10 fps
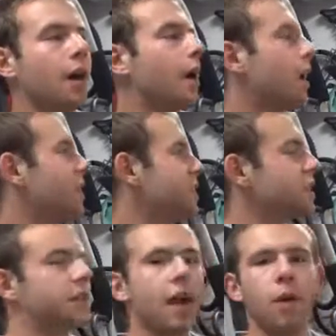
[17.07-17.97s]
Uh, this
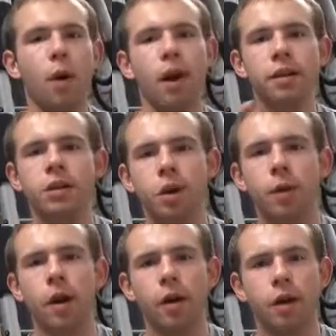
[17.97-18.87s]
is day one, so
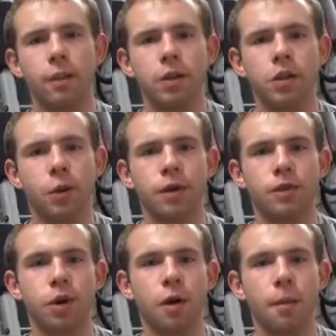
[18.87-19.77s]
we are going to be doing
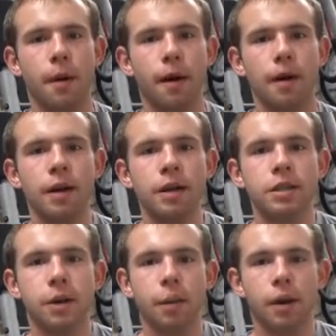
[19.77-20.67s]
some uh,
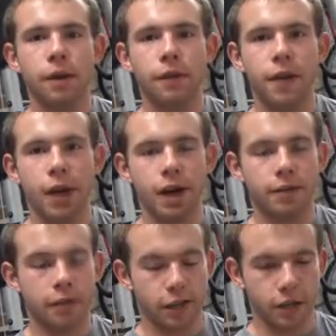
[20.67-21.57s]
some part of the
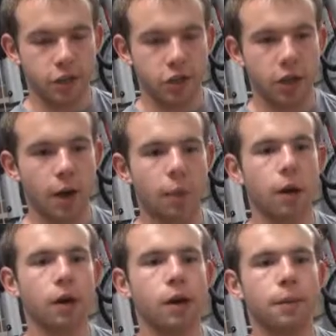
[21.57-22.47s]
uh, technicians that
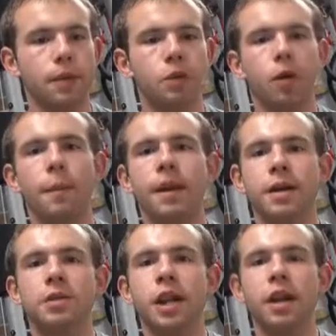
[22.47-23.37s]
we are going to be doing
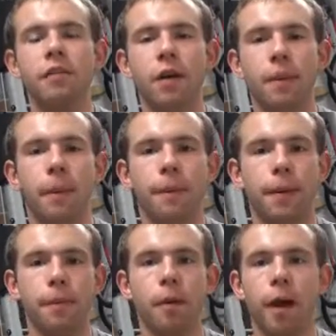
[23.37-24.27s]
because none of them uh,
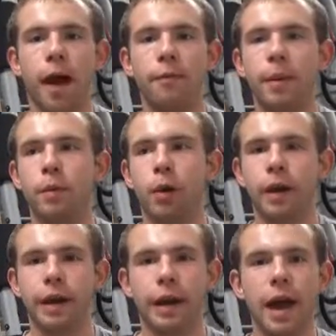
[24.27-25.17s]
people have been
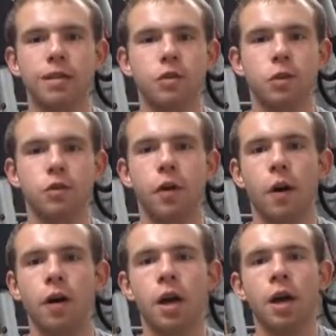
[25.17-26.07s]
working it out so
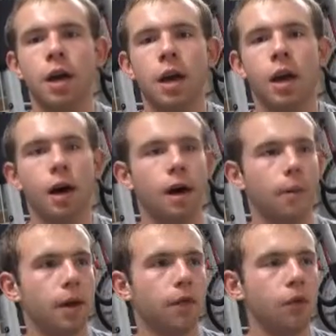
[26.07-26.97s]
far.
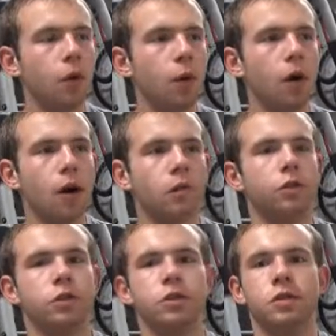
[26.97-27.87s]
Um, if you are
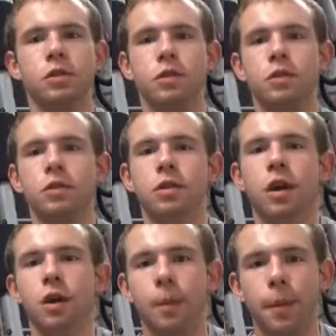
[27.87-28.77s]
just
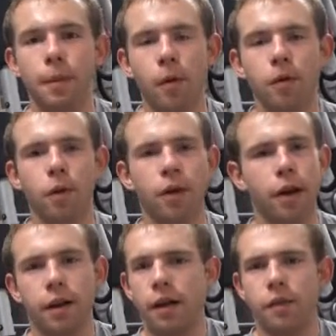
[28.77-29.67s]
younger people, you're
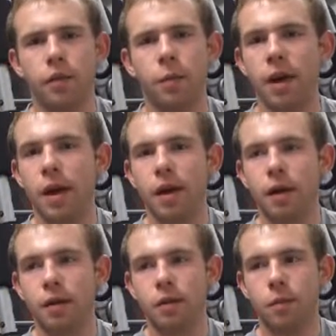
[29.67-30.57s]
not enough to be
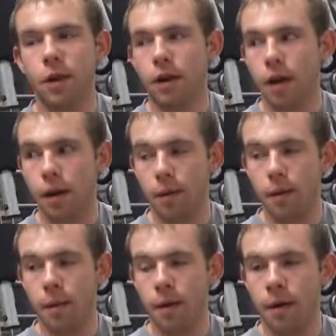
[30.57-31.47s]
uh, to be uh,
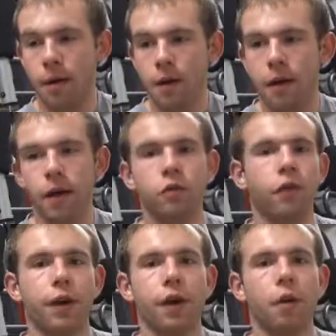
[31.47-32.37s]
like
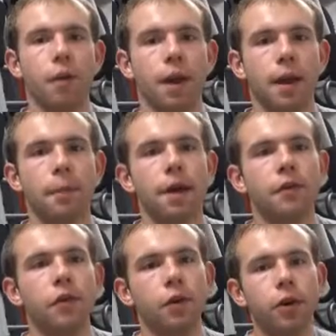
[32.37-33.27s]
training already. But
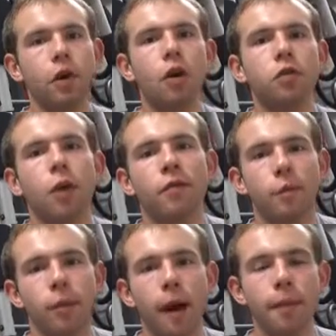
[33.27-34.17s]
if you're adults who have
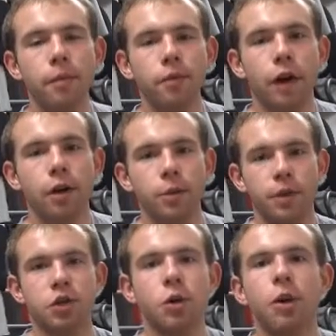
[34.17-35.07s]
some problems, I'm going to
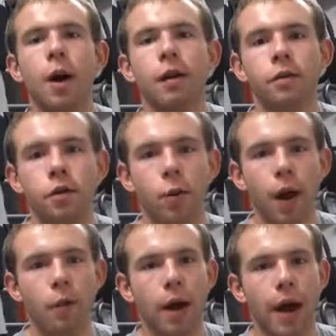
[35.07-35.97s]
be showing you how to do the
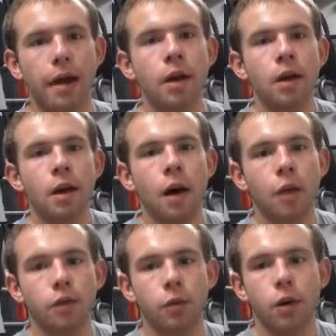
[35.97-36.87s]
right way
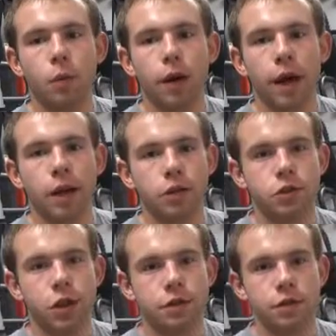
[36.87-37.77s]
of doing the workout
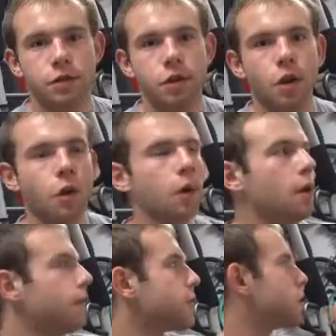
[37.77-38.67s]
exercises. So
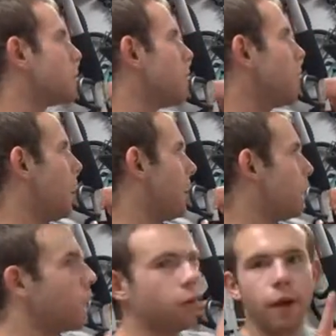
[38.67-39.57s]
this is the one I am
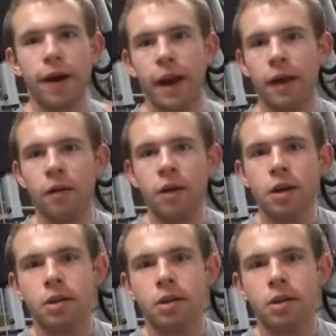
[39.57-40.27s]
doing right now.